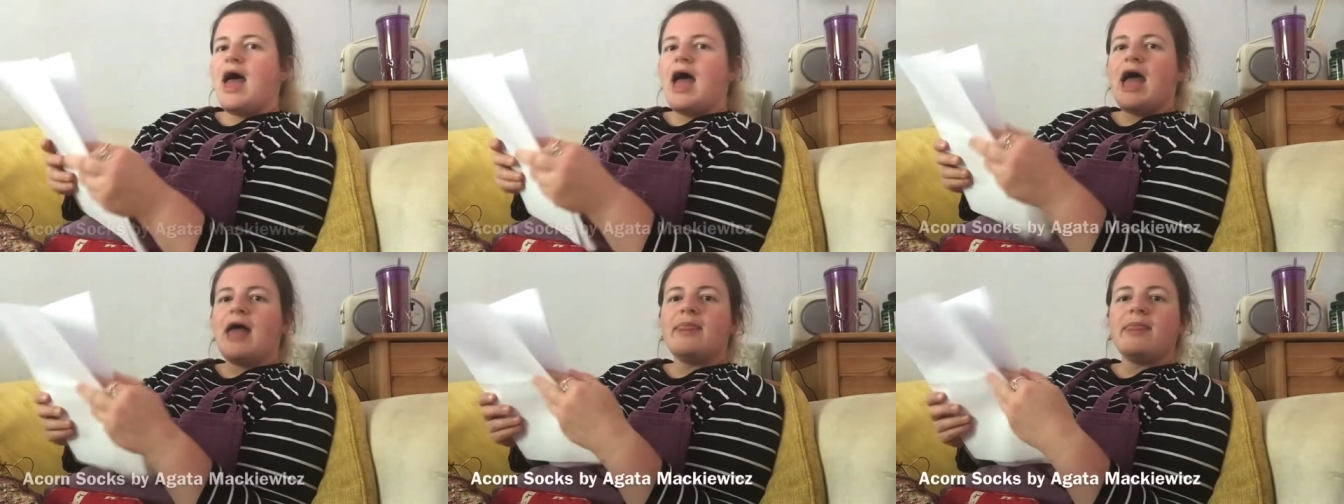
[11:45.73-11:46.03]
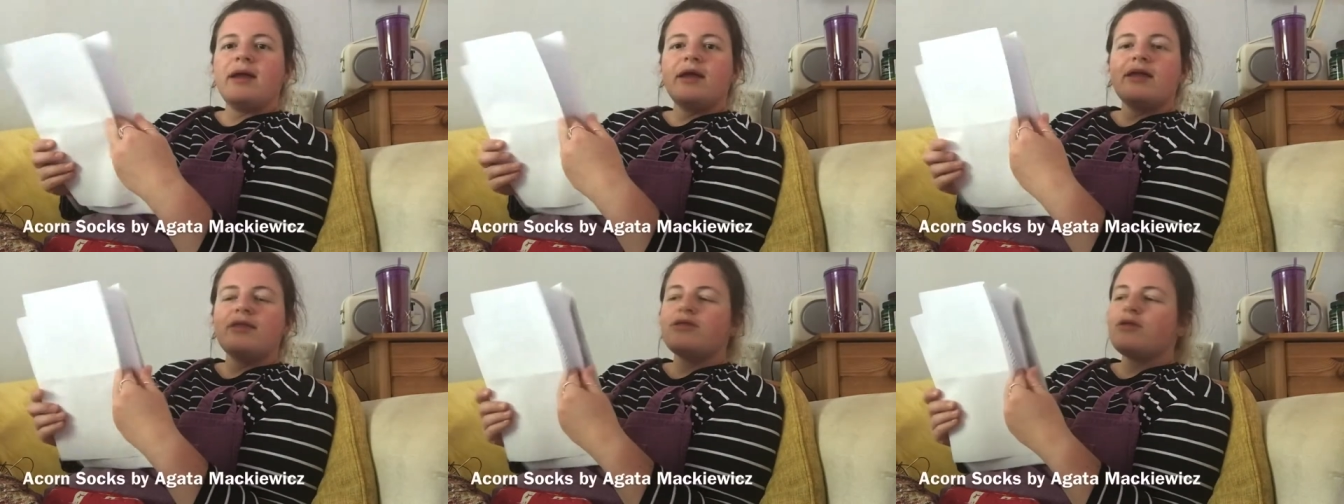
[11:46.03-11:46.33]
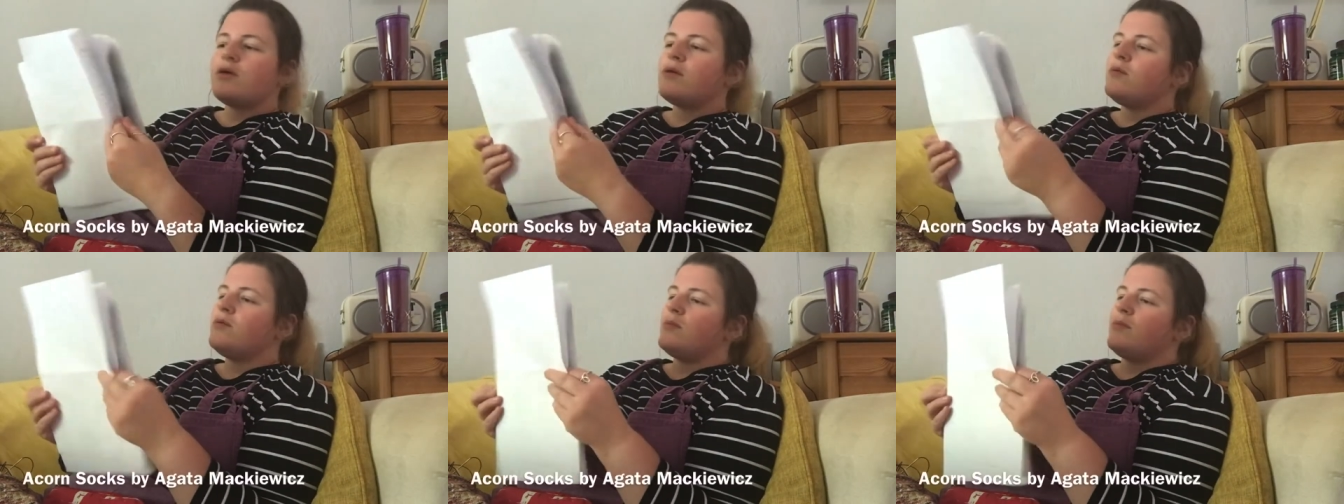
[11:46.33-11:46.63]
And they
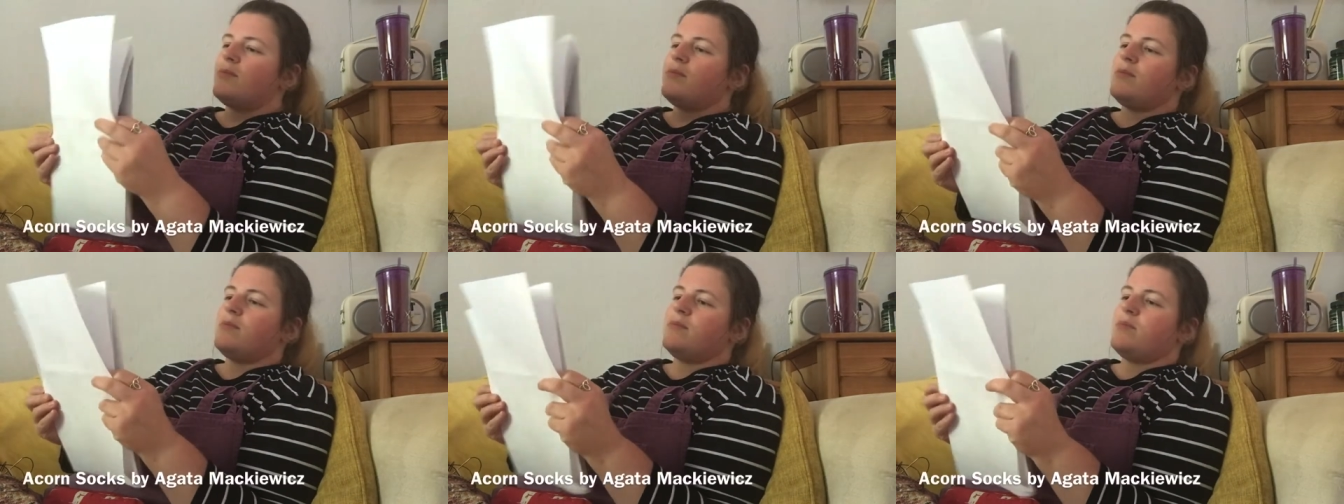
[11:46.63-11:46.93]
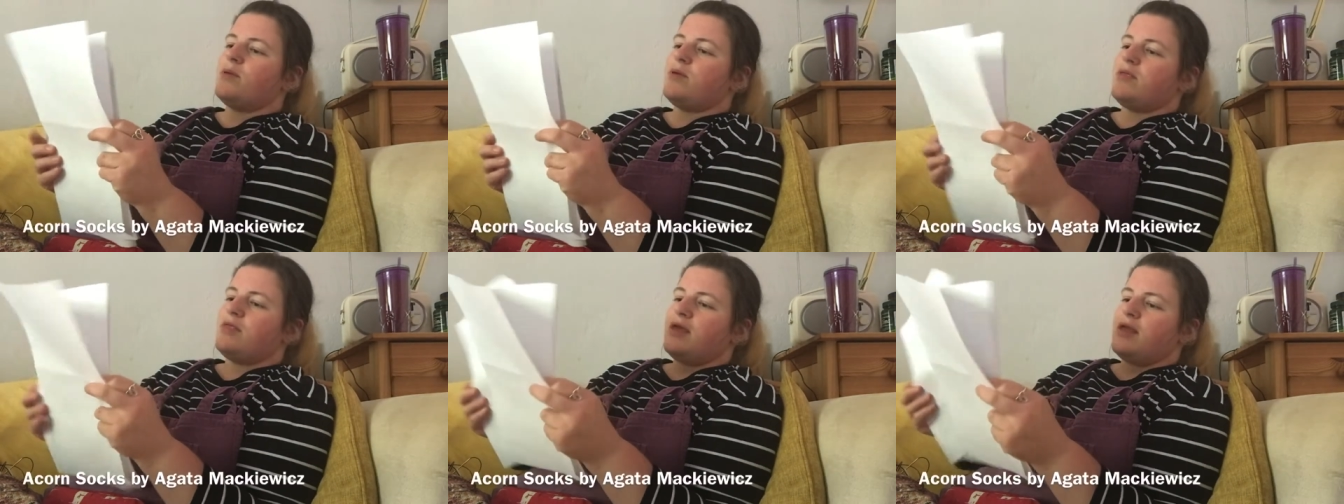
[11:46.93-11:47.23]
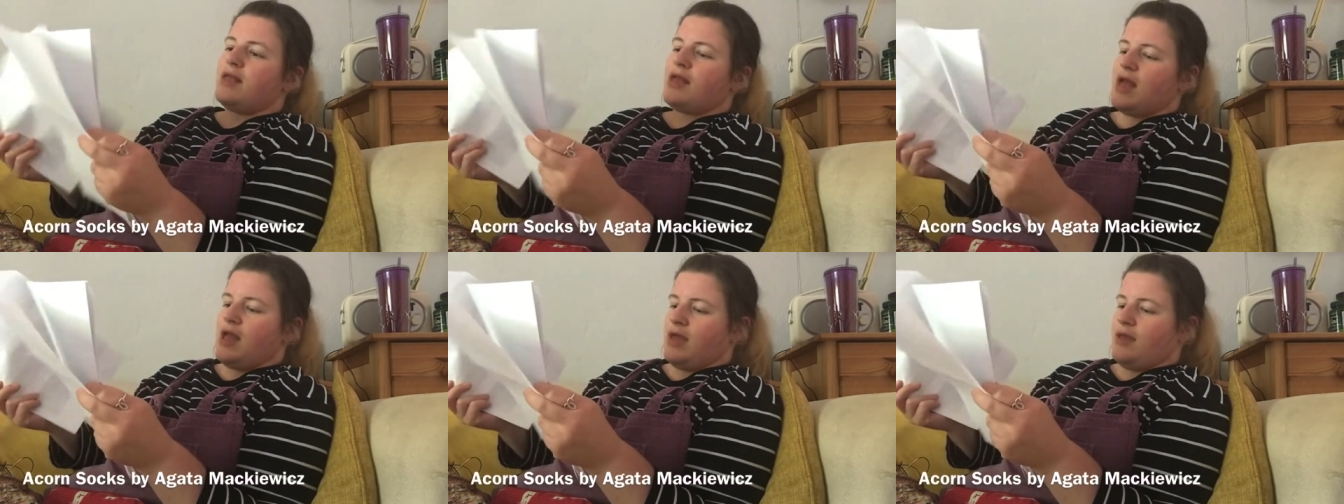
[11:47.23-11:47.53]
don't put their
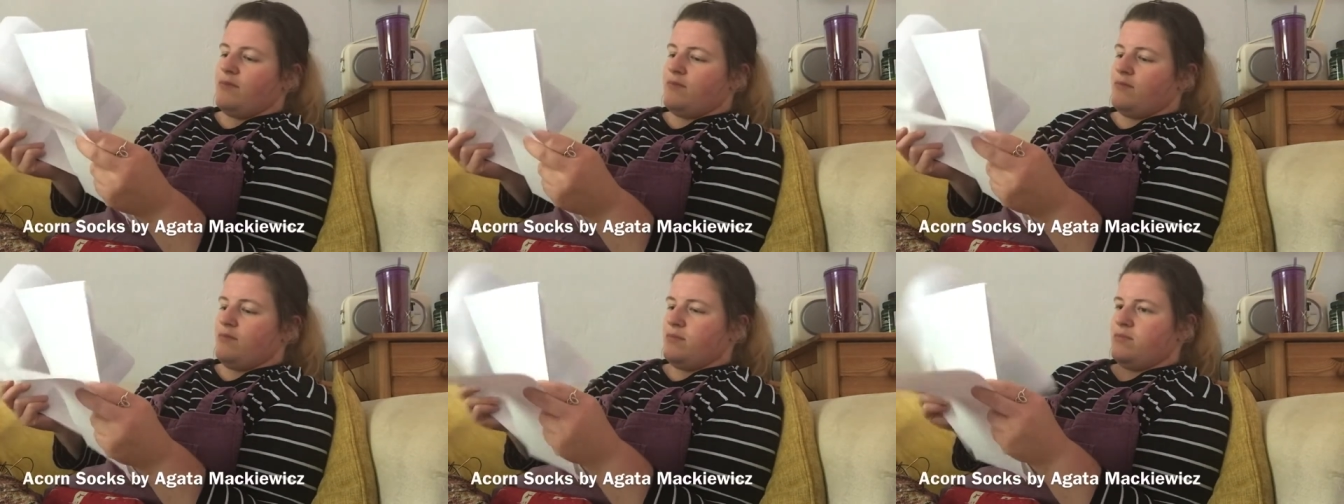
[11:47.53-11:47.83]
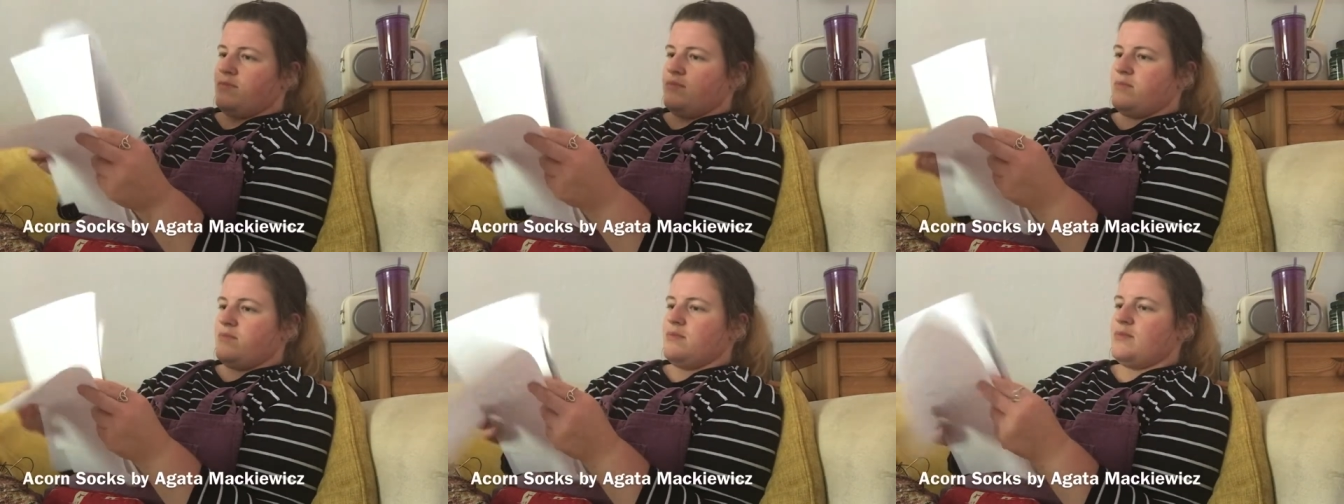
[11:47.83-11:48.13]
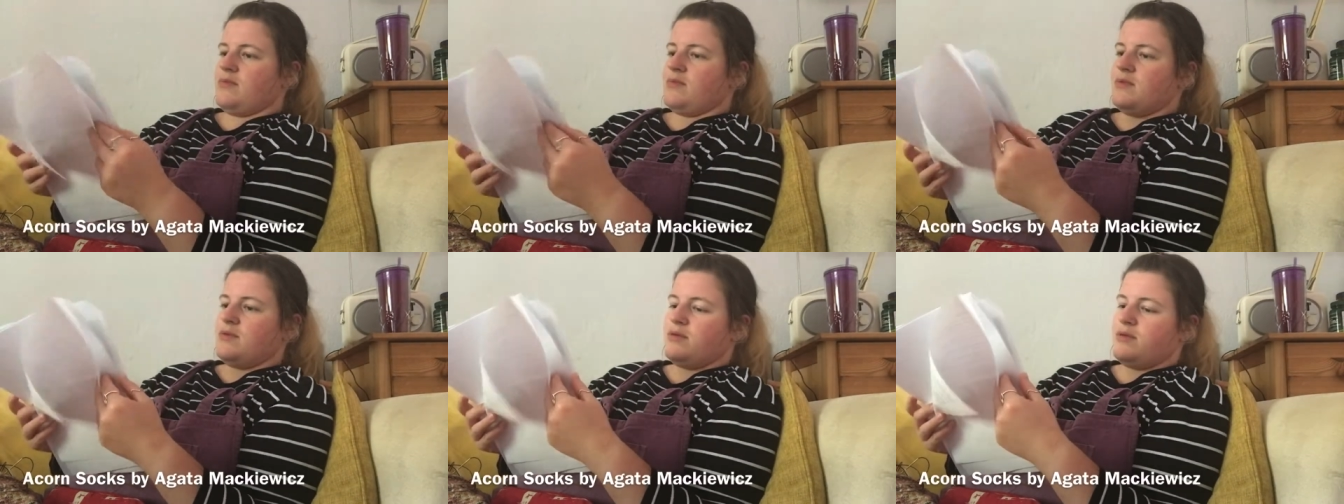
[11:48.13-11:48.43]
name
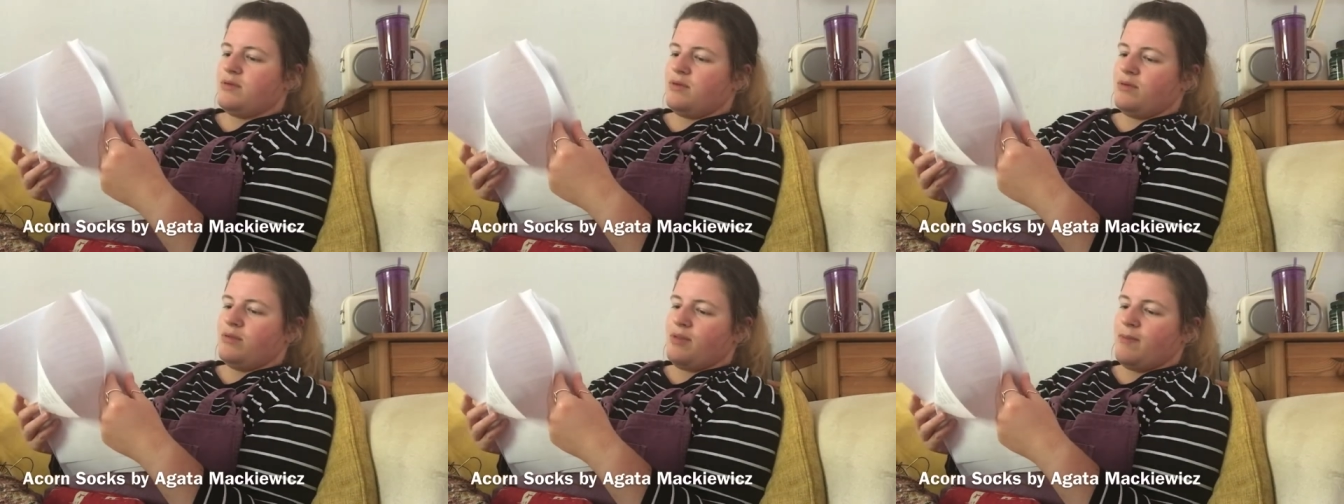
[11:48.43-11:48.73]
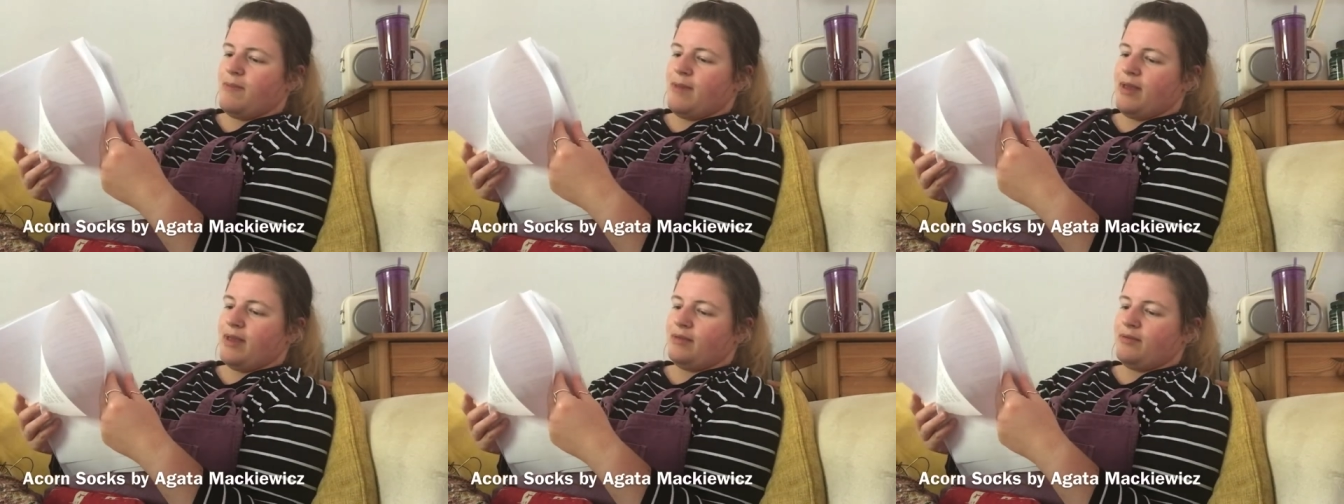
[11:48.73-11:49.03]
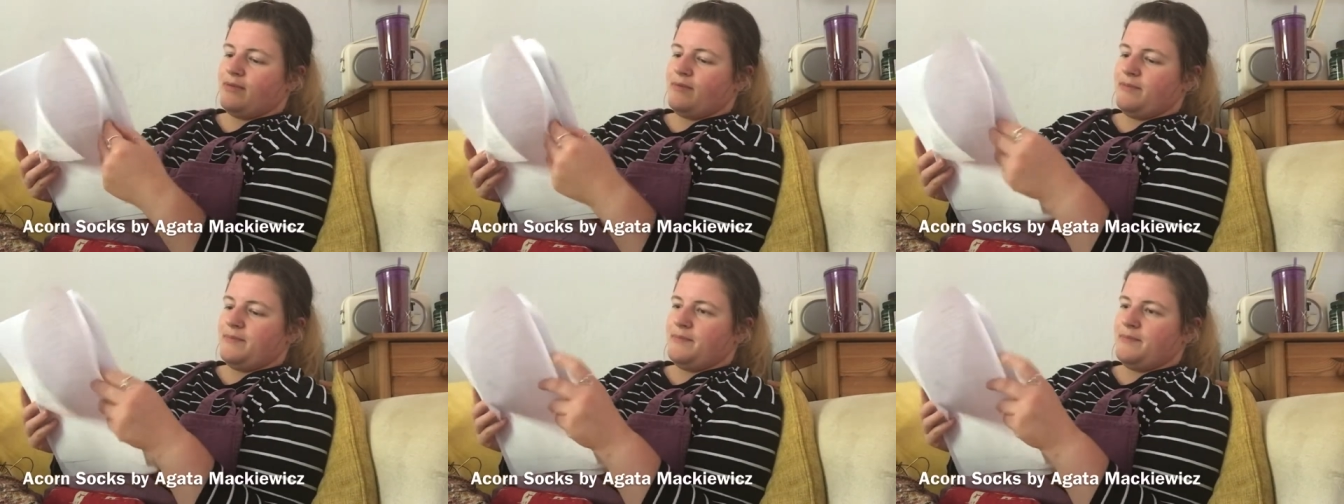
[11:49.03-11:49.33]
on the pattern.